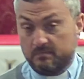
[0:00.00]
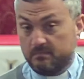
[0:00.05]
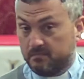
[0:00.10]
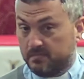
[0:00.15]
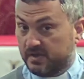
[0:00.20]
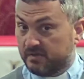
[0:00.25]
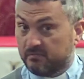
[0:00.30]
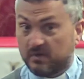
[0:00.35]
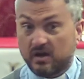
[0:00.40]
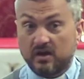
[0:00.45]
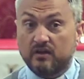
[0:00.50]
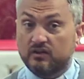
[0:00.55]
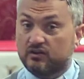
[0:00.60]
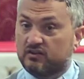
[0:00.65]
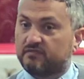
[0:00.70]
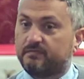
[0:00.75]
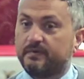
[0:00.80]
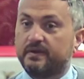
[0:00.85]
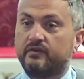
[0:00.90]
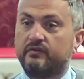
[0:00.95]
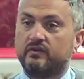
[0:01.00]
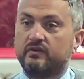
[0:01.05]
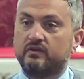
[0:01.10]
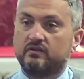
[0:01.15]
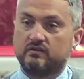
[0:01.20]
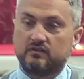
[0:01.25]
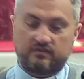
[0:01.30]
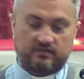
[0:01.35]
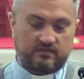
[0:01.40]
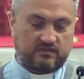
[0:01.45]
But in my
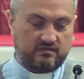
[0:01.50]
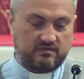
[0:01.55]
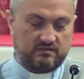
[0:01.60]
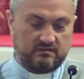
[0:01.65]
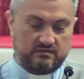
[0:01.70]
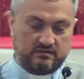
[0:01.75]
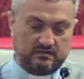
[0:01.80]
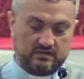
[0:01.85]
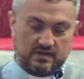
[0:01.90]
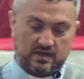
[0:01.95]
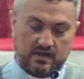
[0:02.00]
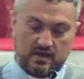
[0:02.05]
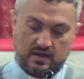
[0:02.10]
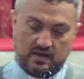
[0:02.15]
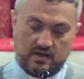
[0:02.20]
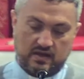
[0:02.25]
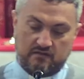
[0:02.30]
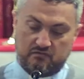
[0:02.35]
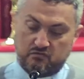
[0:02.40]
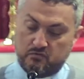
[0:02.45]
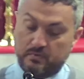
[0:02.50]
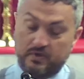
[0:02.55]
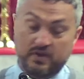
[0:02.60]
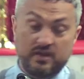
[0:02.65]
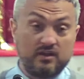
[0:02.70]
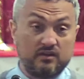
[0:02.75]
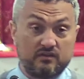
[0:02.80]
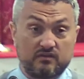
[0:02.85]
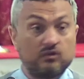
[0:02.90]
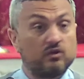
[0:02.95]
experience,
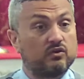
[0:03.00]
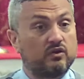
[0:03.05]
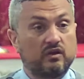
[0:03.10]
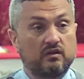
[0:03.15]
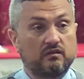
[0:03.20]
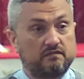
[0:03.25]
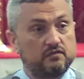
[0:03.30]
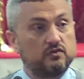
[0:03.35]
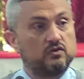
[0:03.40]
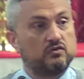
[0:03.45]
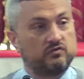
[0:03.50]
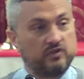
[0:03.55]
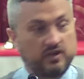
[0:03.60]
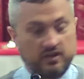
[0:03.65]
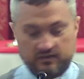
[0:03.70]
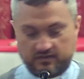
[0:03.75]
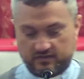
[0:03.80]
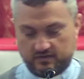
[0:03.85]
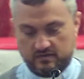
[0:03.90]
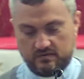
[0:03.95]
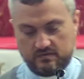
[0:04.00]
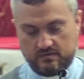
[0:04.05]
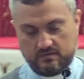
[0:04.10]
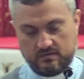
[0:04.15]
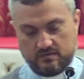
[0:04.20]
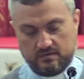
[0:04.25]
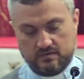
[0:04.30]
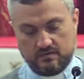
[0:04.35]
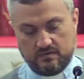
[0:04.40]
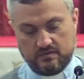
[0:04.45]
everybody is looking for a reason.
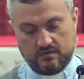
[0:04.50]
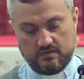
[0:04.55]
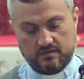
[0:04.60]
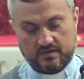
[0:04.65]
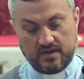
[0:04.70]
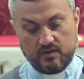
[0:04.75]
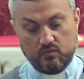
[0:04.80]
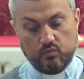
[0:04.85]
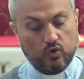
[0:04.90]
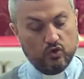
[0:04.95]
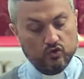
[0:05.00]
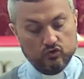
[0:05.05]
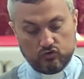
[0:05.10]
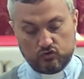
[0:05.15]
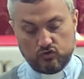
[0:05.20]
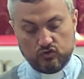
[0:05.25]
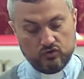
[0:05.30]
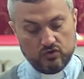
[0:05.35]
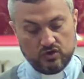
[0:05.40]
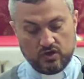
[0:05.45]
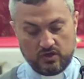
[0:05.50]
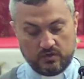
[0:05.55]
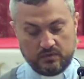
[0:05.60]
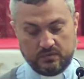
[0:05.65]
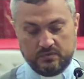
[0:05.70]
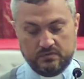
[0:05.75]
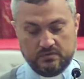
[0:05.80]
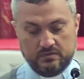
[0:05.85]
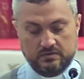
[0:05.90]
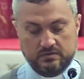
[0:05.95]
They want to know
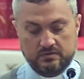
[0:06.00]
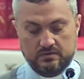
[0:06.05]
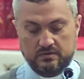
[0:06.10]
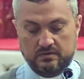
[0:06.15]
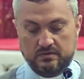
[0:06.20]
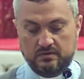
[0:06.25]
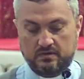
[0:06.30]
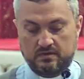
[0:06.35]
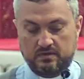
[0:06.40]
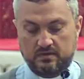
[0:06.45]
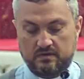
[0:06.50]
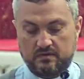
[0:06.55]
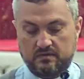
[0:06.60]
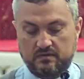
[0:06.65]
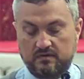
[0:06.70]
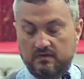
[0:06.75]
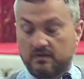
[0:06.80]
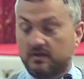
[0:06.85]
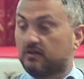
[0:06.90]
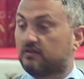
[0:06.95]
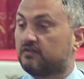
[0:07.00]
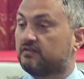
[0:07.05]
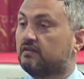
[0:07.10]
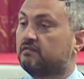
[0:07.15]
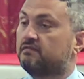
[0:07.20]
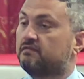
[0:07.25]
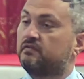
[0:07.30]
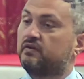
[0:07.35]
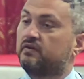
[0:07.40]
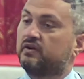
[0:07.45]
that their
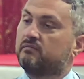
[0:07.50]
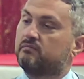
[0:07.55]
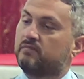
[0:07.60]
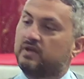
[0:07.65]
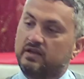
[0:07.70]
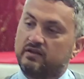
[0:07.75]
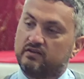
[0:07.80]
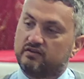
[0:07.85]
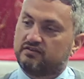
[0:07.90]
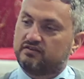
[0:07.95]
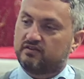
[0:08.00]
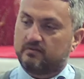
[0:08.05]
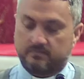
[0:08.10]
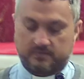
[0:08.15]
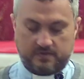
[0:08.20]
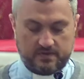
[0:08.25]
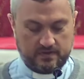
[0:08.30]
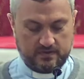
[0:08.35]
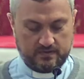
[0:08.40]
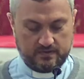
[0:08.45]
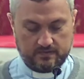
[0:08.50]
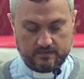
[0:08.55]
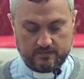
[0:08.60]
suffering means something.